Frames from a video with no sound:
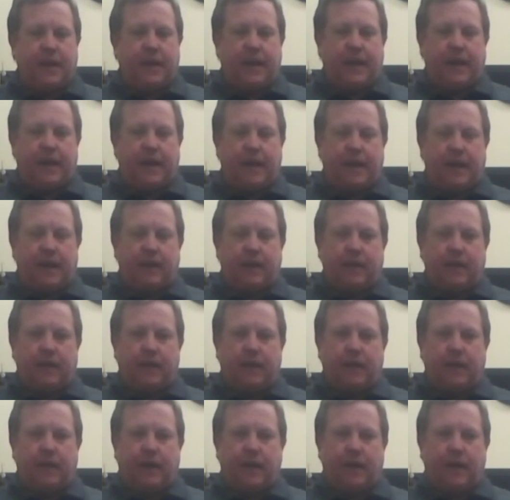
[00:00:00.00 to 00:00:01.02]
and
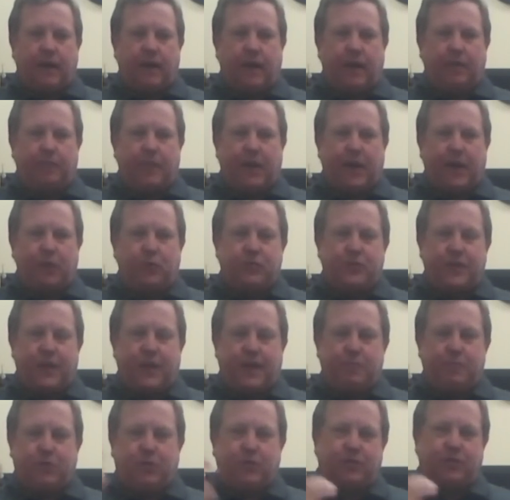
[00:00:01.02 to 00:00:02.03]
I was
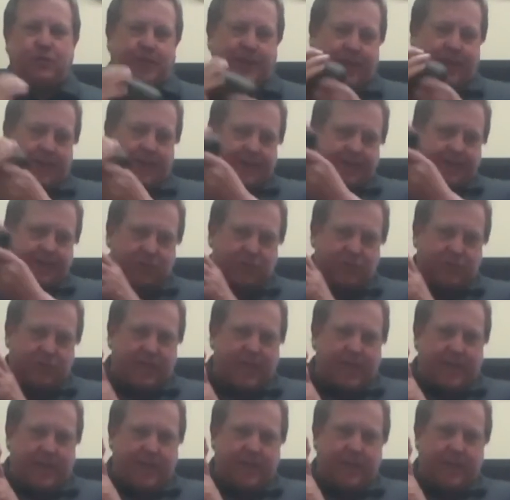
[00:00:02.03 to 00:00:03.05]
able on a
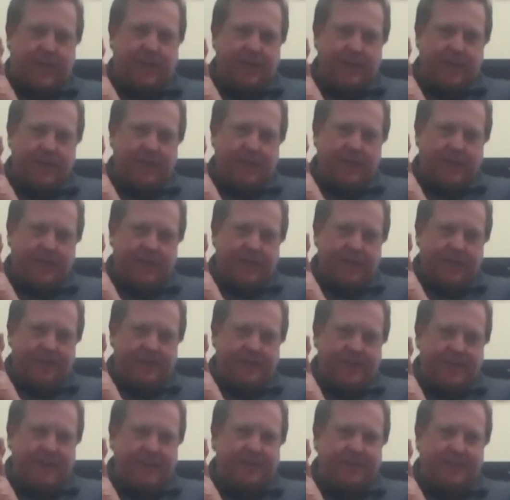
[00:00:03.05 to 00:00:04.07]
steady
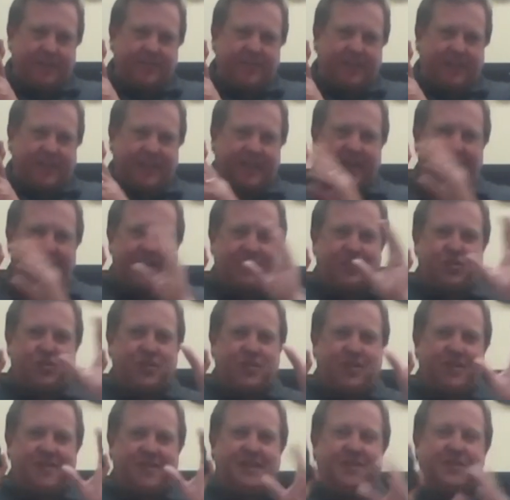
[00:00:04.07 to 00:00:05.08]
deal to
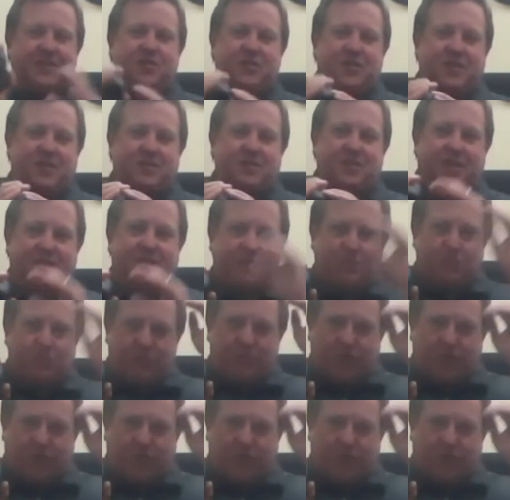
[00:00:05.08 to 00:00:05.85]
catch the distance because it was a